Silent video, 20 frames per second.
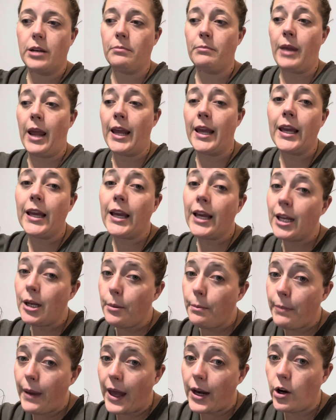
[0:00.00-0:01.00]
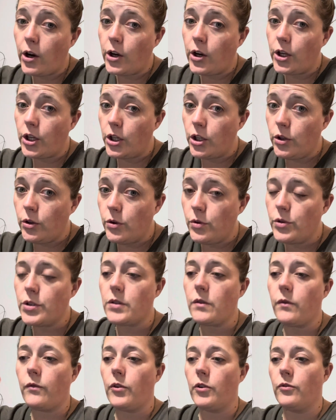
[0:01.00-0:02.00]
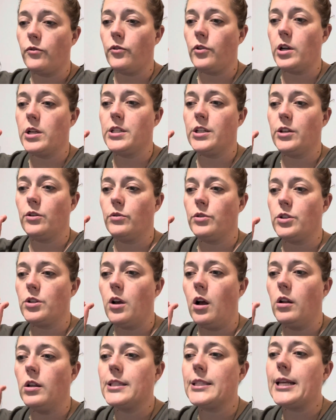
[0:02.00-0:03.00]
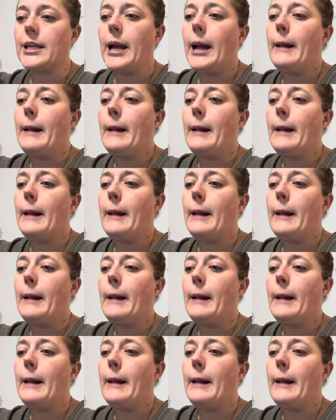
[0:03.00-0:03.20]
making it a better use for forensic results.